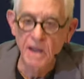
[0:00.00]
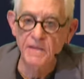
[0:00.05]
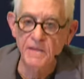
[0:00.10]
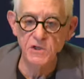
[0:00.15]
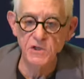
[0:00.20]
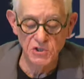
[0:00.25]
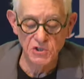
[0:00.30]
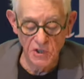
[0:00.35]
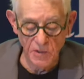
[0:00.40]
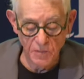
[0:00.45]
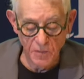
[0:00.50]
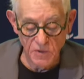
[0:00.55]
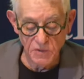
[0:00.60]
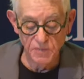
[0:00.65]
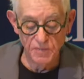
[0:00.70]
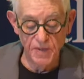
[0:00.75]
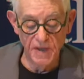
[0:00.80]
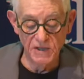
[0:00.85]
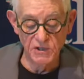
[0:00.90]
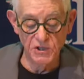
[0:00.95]
The ship was
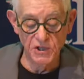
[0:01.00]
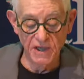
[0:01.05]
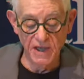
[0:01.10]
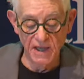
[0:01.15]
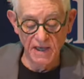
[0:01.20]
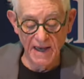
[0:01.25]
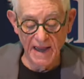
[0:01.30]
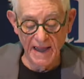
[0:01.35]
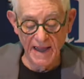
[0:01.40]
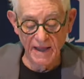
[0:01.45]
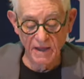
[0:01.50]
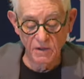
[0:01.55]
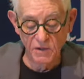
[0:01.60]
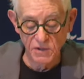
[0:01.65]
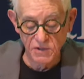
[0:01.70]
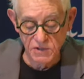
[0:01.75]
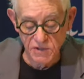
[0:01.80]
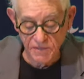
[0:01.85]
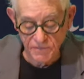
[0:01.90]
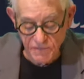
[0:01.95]
pitching at
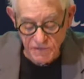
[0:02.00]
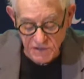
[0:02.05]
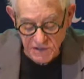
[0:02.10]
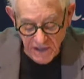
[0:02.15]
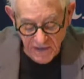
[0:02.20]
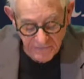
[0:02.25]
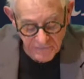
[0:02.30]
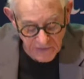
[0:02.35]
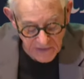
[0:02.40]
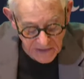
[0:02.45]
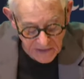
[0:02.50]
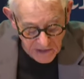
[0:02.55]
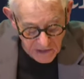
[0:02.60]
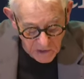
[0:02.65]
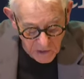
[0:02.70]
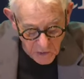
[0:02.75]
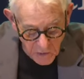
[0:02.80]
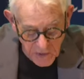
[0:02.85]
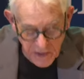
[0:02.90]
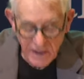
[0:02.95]
angles of 70
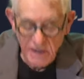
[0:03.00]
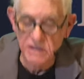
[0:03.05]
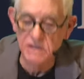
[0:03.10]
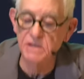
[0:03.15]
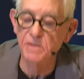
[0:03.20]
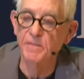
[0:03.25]
degrees,